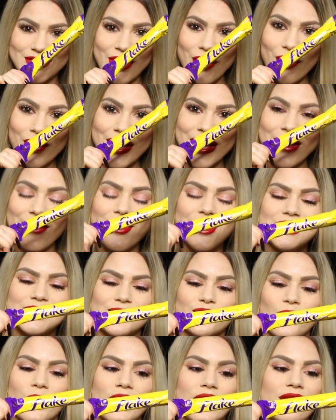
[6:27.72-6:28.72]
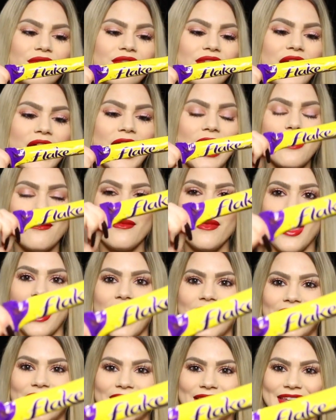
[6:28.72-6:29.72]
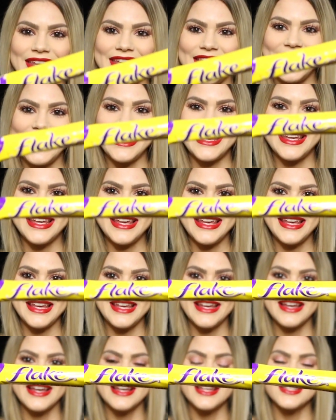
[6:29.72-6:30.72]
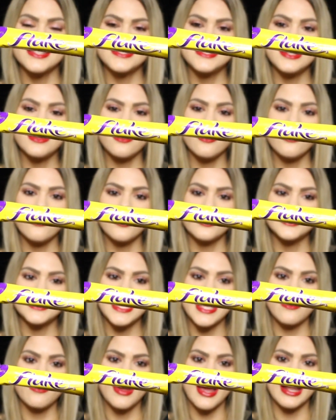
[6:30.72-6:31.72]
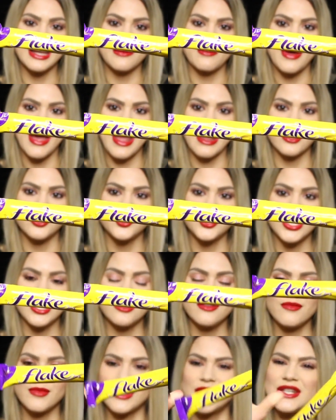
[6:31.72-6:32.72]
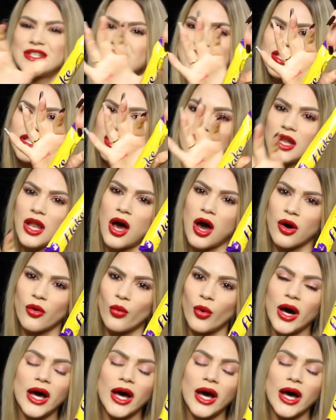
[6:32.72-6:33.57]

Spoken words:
So here is one of them. Still the same kind of packaging, but it's just a long